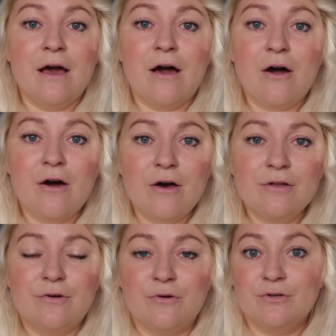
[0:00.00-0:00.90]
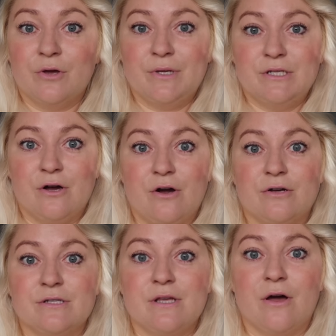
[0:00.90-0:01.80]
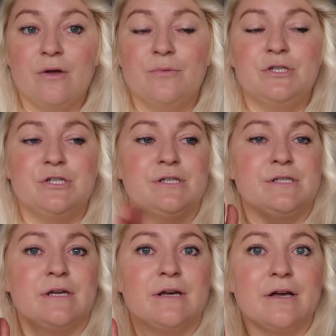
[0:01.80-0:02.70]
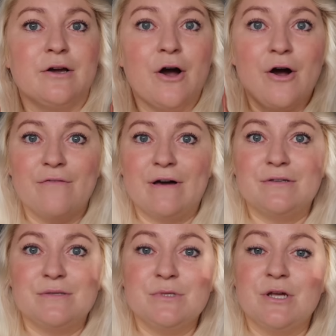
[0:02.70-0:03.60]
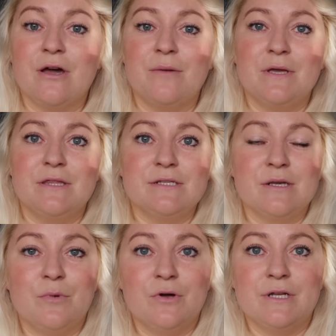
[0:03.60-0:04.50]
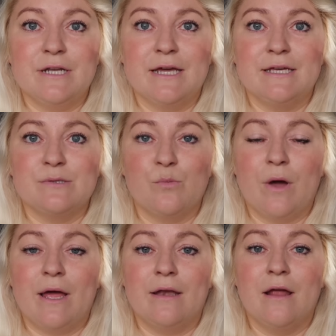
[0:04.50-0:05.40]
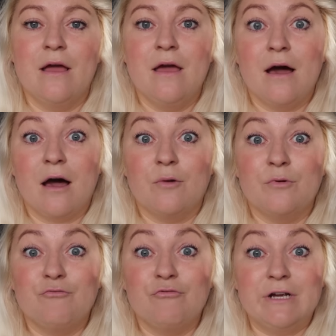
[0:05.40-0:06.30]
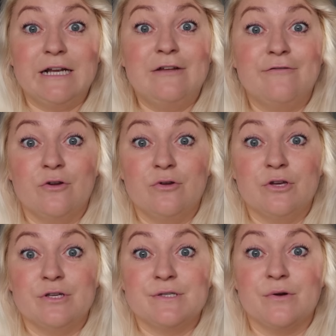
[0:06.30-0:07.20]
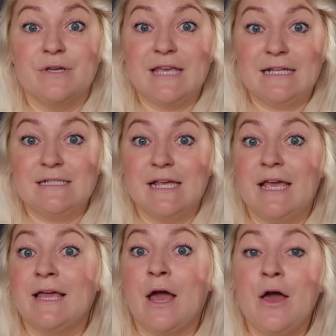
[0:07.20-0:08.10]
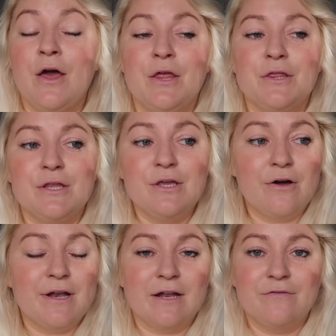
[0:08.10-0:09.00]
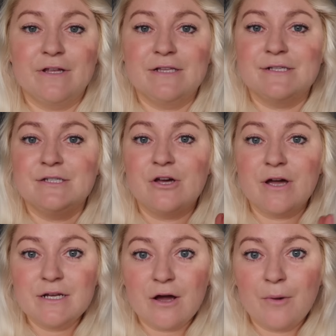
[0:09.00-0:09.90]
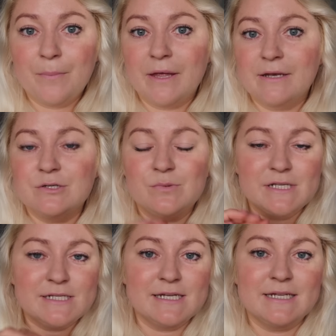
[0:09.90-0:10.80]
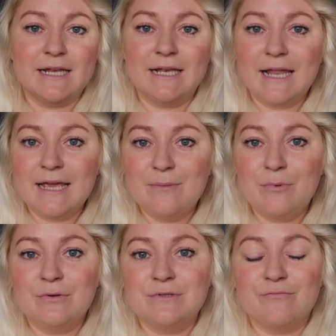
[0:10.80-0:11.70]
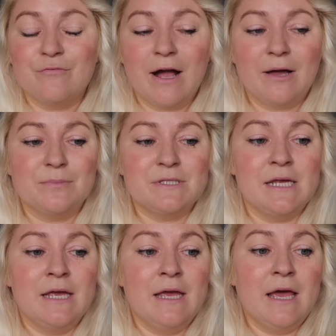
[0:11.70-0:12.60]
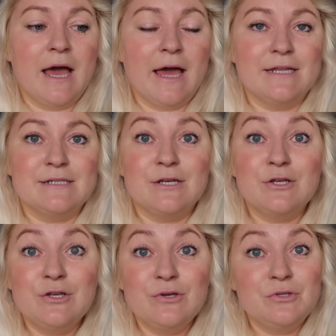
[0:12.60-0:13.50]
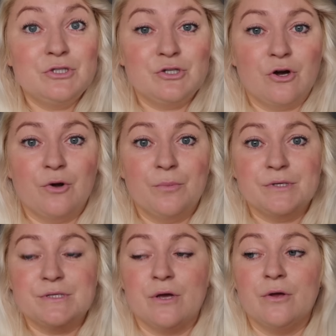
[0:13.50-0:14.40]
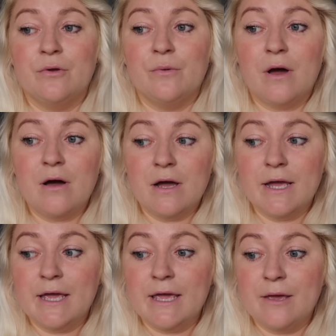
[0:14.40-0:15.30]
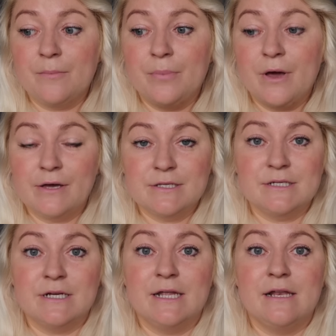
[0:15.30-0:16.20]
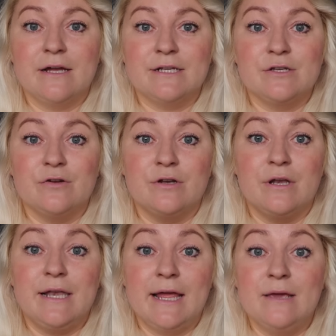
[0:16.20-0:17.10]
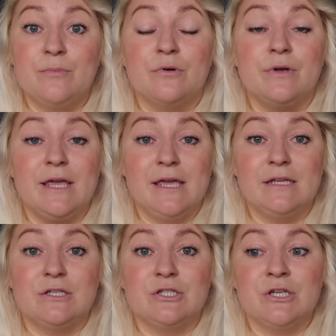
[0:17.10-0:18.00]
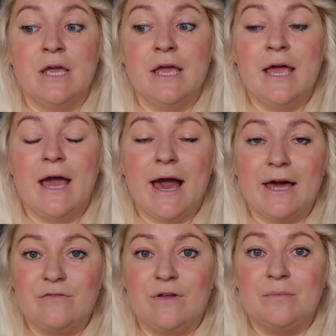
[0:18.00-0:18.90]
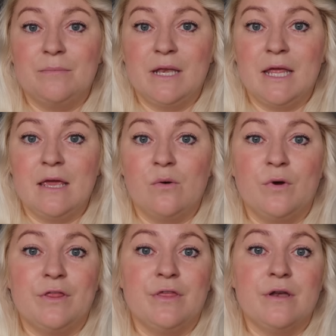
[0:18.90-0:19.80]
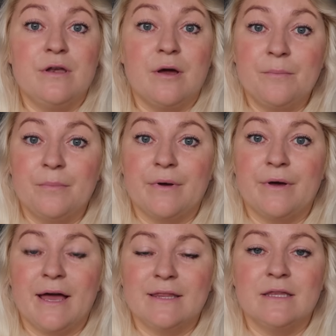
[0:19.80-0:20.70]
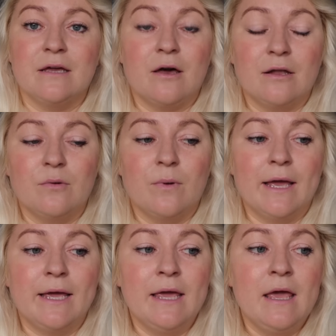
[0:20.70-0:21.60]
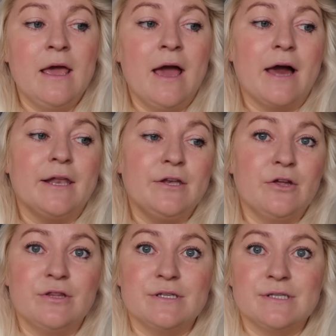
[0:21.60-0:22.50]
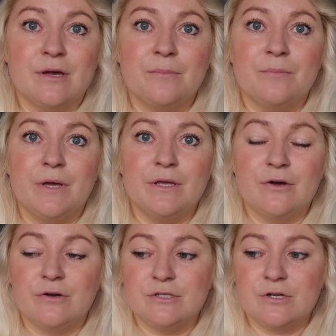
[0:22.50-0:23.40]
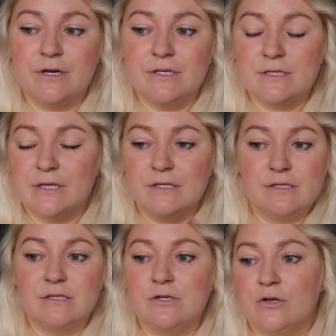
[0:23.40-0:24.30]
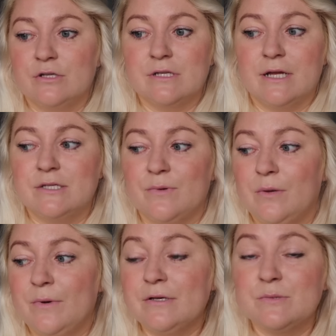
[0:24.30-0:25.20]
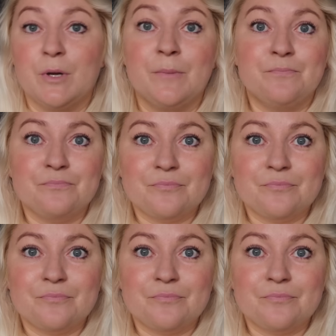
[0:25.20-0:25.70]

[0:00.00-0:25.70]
hard ongoing task, I would just carve out some time in the summer holidays when I would really focus on getting the yarn advents dyed up and twisted and labelled and wrapped. And it's a huge job, so I personally like to label each advent mini with the number and the colourway. And I know that some yarn dyers, and this is no slight to anyone else, but